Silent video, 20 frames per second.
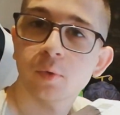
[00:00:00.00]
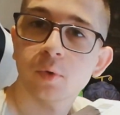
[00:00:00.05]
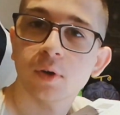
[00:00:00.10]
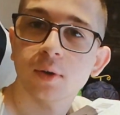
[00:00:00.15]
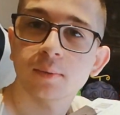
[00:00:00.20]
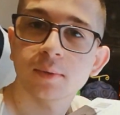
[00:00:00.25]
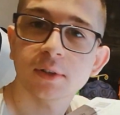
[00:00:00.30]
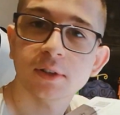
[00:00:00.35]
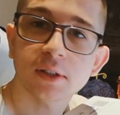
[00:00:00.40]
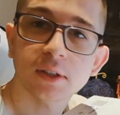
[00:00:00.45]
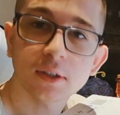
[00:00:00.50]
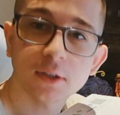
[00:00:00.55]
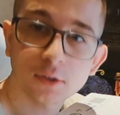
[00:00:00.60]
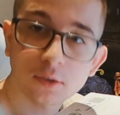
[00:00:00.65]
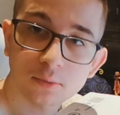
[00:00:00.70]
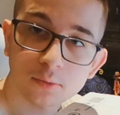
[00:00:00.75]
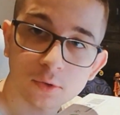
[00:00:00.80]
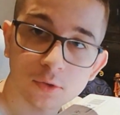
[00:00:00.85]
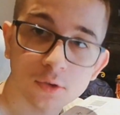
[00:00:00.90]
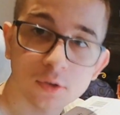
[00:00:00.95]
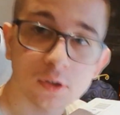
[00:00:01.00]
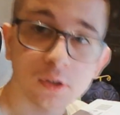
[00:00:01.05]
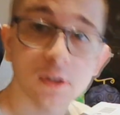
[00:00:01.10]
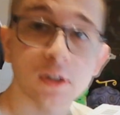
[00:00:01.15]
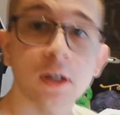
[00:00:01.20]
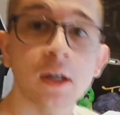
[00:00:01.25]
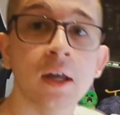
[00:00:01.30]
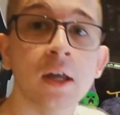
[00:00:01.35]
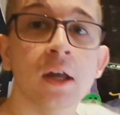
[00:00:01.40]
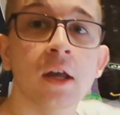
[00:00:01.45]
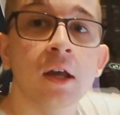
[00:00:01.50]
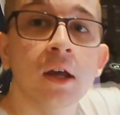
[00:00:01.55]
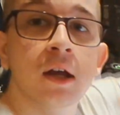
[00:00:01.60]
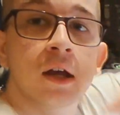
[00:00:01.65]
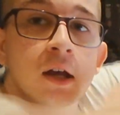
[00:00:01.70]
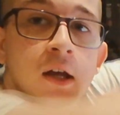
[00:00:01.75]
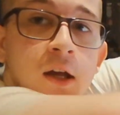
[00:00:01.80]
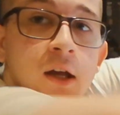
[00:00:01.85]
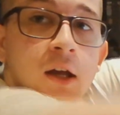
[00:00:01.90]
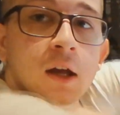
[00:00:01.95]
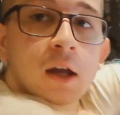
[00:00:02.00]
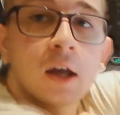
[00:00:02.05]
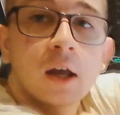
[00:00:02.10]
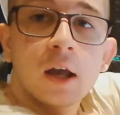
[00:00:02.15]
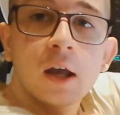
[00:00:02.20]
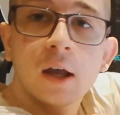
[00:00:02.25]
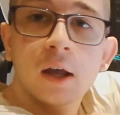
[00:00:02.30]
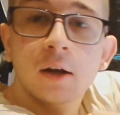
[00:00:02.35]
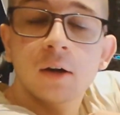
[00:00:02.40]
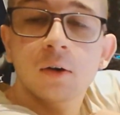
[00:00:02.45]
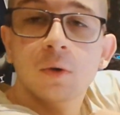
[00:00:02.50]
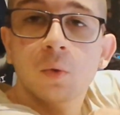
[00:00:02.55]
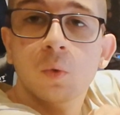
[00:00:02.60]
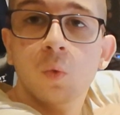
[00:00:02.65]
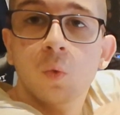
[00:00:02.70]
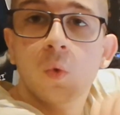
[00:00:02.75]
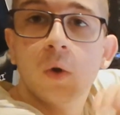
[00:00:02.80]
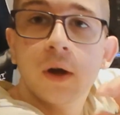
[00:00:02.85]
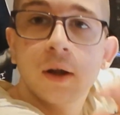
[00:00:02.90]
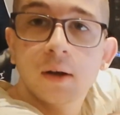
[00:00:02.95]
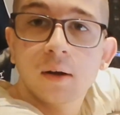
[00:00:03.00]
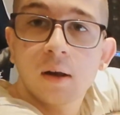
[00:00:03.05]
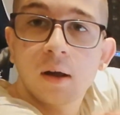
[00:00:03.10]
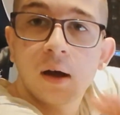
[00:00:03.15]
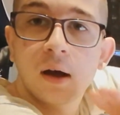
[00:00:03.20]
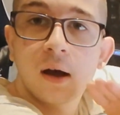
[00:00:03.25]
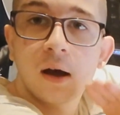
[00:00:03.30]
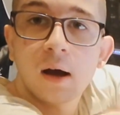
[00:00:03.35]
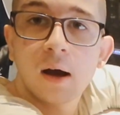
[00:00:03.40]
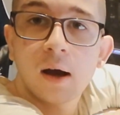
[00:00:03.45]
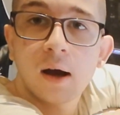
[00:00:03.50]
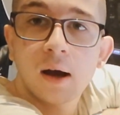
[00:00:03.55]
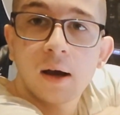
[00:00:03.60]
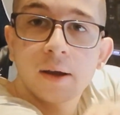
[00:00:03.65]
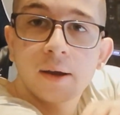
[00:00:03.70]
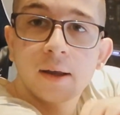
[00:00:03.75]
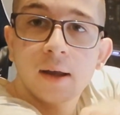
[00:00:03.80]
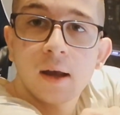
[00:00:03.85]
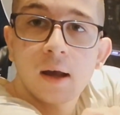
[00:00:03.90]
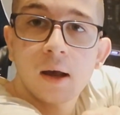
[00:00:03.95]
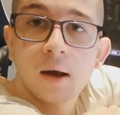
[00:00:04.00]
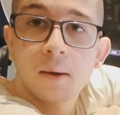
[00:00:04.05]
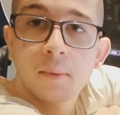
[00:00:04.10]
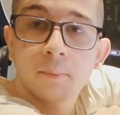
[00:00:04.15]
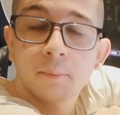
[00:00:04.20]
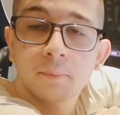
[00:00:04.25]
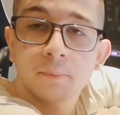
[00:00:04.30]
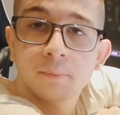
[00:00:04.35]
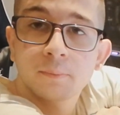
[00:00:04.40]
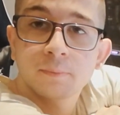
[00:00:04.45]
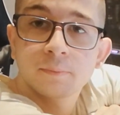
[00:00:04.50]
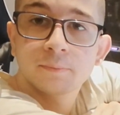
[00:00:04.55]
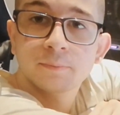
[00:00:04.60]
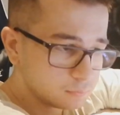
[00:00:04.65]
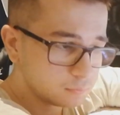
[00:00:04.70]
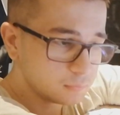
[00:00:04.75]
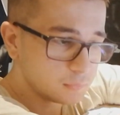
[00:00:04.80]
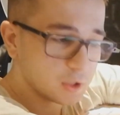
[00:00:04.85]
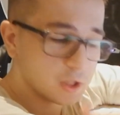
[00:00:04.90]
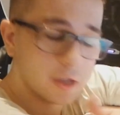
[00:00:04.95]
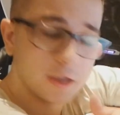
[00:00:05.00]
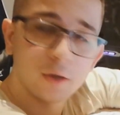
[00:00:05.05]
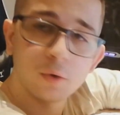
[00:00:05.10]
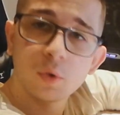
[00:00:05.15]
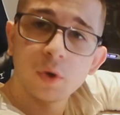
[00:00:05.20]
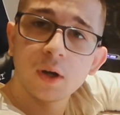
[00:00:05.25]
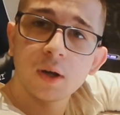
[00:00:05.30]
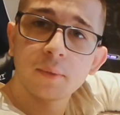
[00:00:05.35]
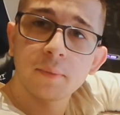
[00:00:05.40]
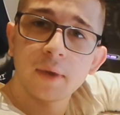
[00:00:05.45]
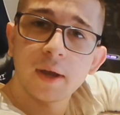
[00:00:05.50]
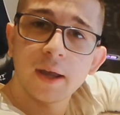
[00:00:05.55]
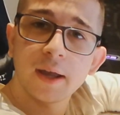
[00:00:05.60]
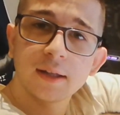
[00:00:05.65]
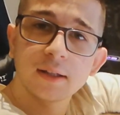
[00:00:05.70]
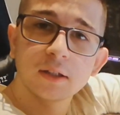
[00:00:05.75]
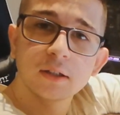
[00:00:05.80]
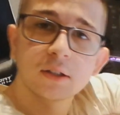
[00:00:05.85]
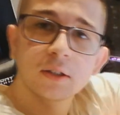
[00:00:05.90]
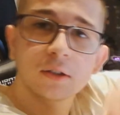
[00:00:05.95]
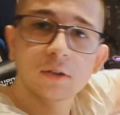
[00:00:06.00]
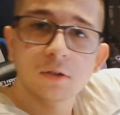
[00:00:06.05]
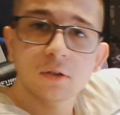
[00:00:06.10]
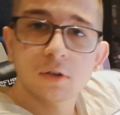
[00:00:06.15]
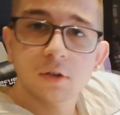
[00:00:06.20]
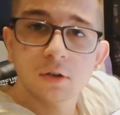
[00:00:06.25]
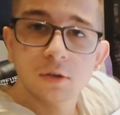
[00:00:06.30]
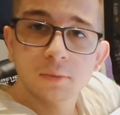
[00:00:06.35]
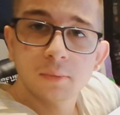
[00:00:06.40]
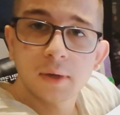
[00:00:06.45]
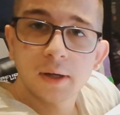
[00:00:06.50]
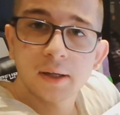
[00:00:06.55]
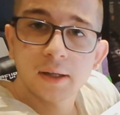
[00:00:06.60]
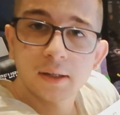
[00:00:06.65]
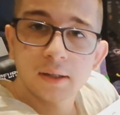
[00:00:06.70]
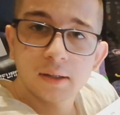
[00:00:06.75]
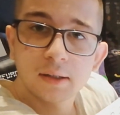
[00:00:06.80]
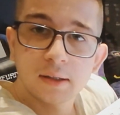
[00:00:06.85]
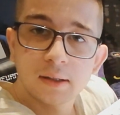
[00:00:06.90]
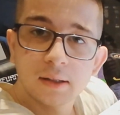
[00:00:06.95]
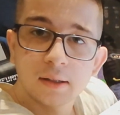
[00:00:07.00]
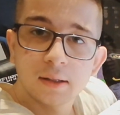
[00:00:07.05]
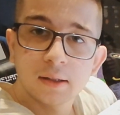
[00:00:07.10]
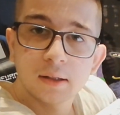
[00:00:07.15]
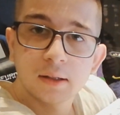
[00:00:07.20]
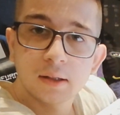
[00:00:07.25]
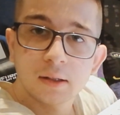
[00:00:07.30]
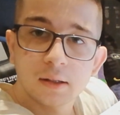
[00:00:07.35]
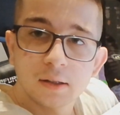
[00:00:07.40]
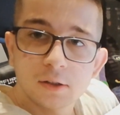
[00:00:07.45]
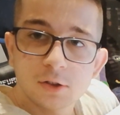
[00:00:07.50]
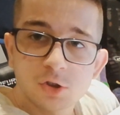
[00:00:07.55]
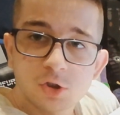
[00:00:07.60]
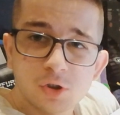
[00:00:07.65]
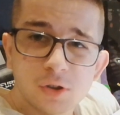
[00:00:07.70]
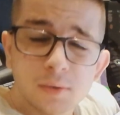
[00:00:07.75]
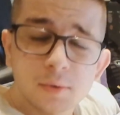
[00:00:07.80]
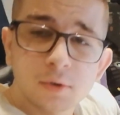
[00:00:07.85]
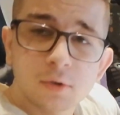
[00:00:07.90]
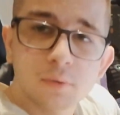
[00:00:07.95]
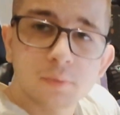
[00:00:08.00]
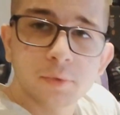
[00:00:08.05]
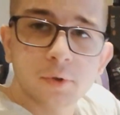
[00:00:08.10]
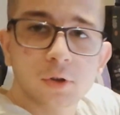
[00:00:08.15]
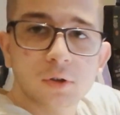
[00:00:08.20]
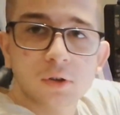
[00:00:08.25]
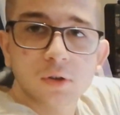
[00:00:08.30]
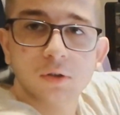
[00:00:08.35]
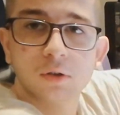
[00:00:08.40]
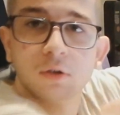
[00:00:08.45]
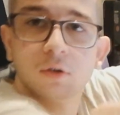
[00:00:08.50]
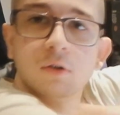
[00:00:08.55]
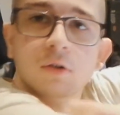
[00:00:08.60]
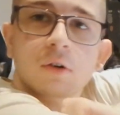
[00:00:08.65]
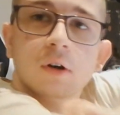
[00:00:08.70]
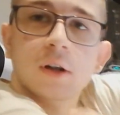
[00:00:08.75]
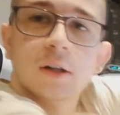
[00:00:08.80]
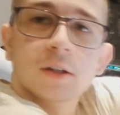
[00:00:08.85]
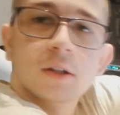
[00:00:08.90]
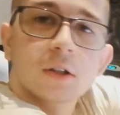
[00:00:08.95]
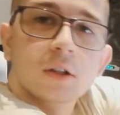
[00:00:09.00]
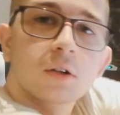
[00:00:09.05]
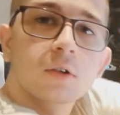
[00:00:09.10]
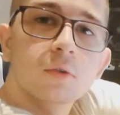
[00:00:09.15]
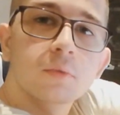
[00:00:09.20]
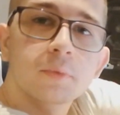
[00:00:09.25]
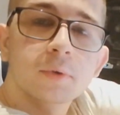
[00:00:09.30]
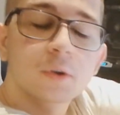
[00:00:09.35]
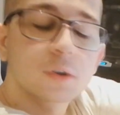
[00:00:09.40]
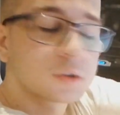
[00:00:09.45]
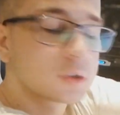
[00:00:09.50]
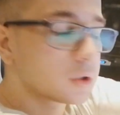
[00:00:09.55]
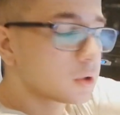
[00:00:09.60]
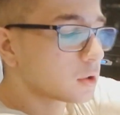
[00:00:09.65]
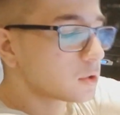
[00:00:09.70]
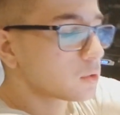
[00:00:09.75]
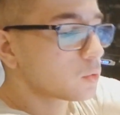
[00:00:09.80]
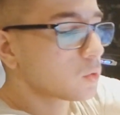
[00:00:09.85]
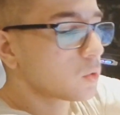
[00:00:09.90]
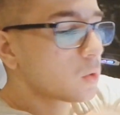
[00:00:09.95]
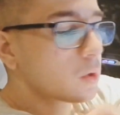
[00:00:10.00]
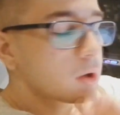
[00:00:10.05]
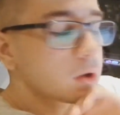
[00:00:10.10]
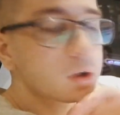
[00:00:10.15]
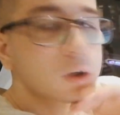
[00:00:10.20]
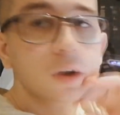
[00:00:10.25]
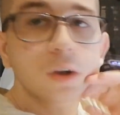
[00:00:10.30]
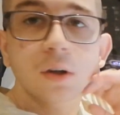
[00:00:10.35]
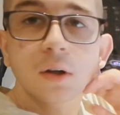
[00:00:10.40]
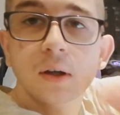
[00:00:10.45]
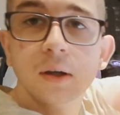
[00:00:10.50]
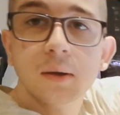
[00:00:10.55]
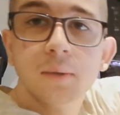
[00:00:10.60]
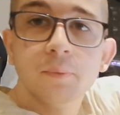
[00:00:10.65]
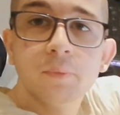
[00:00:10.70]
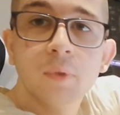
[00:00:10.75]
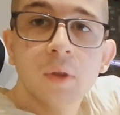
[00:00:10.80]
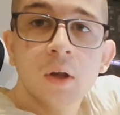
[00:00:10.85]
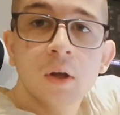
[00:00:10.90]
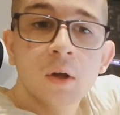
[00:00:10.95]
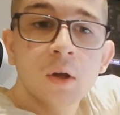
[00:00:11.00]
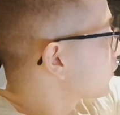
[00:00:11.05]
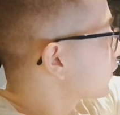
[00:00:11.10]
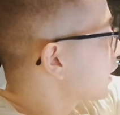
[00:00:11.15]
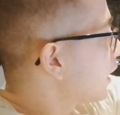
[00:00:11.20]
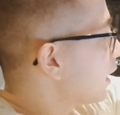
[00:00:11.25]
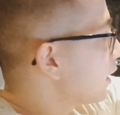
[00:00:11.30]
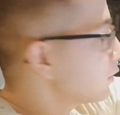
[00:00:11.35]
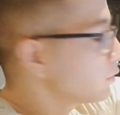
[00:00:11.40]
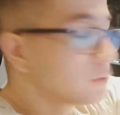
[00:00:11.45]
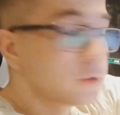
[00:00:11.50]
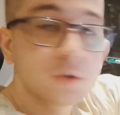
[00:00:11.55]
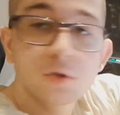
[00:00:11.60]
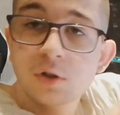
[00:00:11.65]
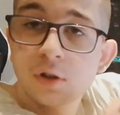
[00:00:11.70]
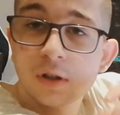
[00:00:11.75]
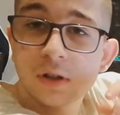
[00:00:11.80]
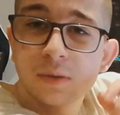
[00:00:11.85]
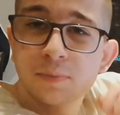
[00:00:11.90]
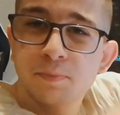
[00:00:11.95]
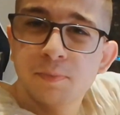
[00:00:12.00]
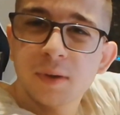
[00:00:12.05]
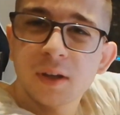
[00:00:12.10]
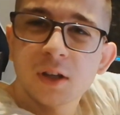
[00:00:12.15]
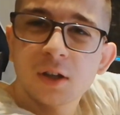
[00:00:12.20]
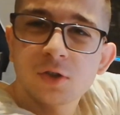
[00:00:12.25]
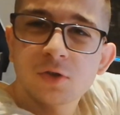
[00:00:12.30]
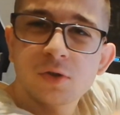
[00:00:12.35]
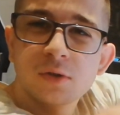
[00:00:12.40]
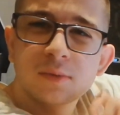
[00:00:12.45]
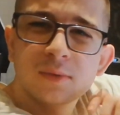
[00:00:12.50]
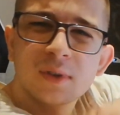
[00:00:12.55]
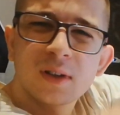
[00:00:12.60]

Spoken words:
when I'm listening to music and when I am And when I'm editing on my streaming computer or editing computer as we wanna call it, I would use the speakers from